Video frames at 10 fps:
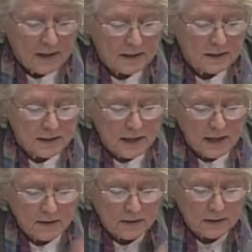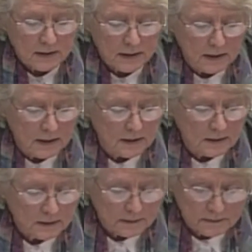Yet today,
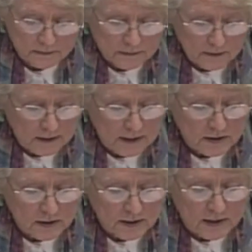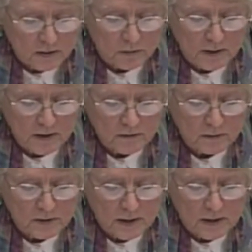the legislators will hear
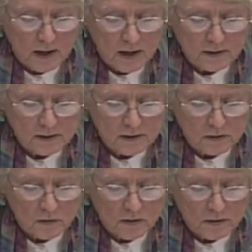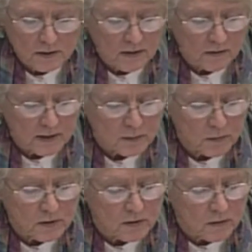from psychologists, lawyers, other
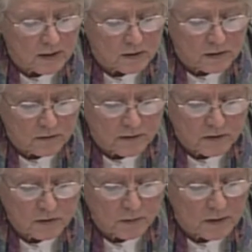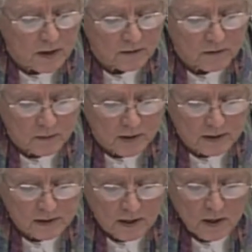experts, corrections officials, but not from
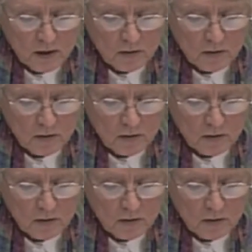us,